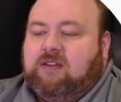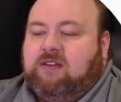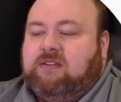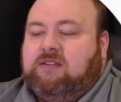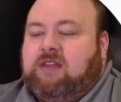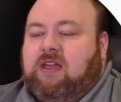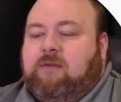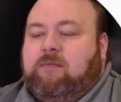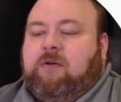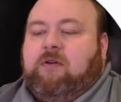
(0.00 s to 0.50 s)

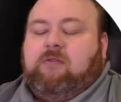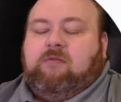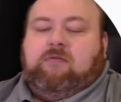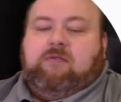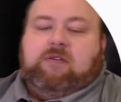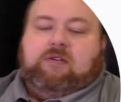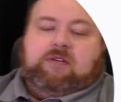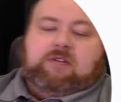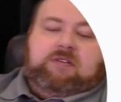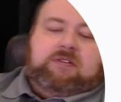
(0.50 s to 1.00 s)
demo
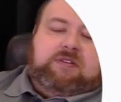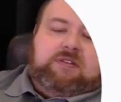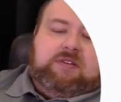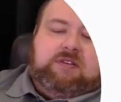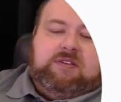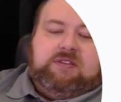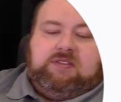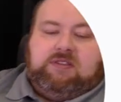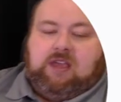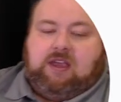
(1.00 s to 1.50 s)

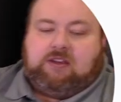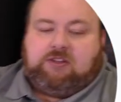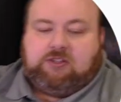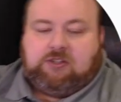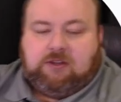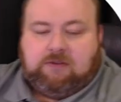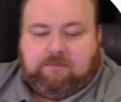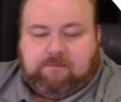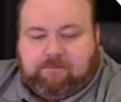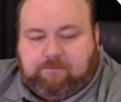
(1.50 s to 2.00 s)

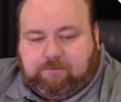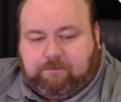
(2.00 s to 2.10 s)
section.